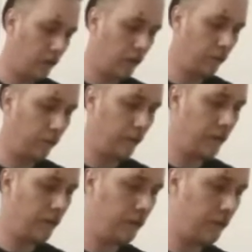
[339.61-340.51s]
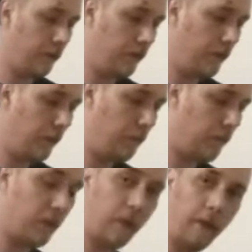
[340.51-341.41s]
get our friend deep
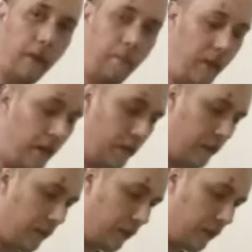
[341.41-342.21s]
skillet back.